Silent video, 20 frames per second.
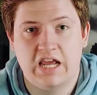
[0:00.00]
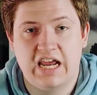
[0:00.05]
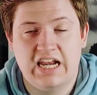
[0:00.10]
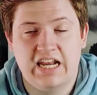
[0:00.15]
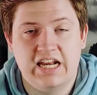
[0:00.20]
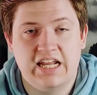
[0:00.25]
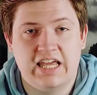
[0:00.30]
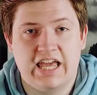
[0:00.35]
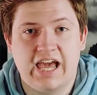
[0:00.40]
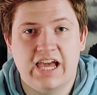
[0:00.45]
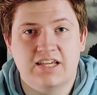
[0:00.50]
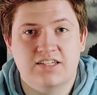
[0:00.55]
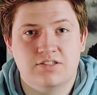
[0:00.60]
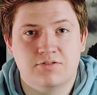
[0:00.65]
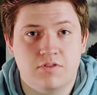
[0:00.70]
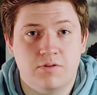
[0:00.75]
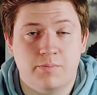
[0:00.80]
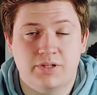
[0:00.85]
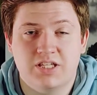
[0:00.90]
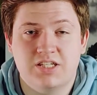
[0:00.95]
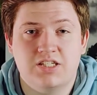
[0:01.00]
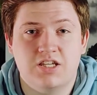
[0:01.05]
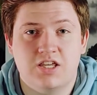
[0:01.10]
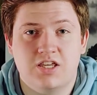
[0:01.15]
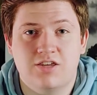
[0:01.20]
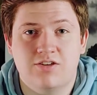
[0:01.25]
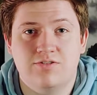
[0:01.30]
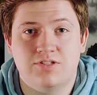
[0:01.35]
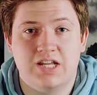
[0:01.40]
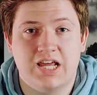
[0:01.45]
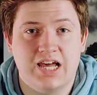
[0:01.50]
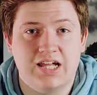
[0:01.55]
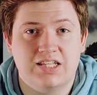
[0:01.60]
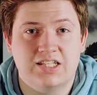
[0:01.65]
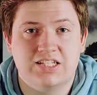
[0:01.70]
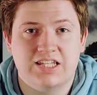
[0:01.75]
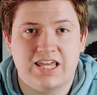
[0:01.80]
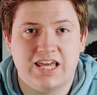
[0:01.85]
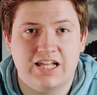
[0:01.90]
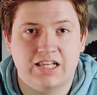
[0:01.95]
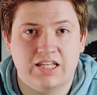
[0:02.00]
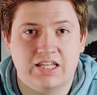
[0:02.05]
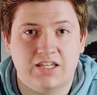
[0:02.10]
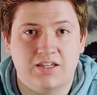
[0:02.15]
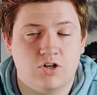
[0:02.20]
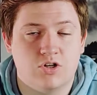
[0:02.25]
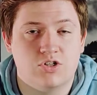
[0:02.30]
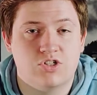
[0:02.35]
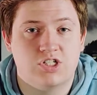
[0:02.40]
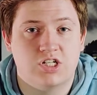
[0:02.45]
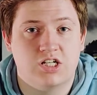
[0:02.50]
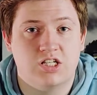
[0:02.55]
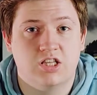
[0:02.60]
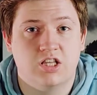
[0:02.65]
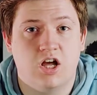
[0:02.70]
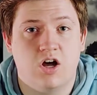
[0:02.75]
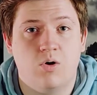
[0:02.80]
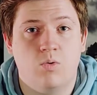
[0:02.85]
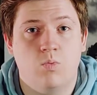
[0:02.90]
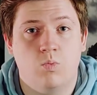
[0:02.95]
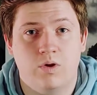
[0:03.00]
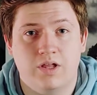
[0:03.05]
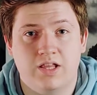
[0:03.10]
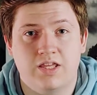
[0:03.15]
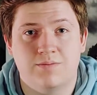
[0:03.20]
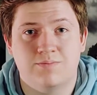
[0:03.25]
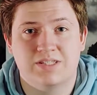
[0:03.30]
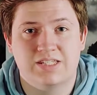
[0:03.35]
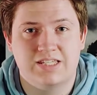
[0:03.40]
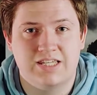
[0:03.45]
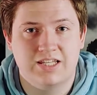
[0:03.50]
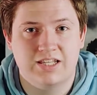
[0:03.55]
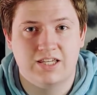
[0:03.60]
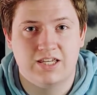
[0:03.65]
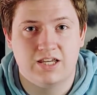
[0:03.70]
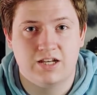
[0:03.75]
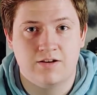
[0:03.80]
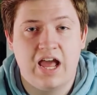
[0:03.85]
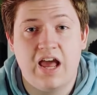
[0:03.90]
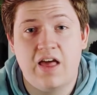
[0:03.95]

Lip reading: In any case, the police accused Ellen Kelly, her son-in-law William Skillion,